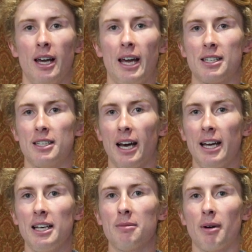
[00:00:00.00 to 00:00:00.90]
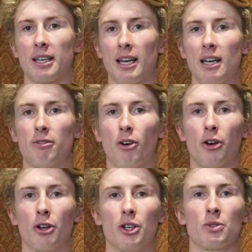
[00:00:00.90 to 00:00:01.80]
and today my key
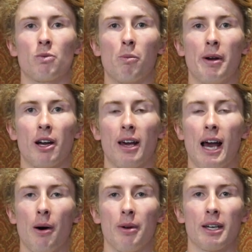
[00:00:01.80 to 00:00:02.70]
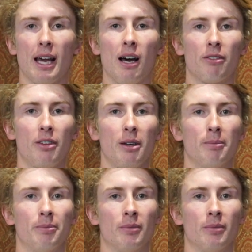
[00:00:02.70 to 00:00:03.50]
focus will be on how we account for them.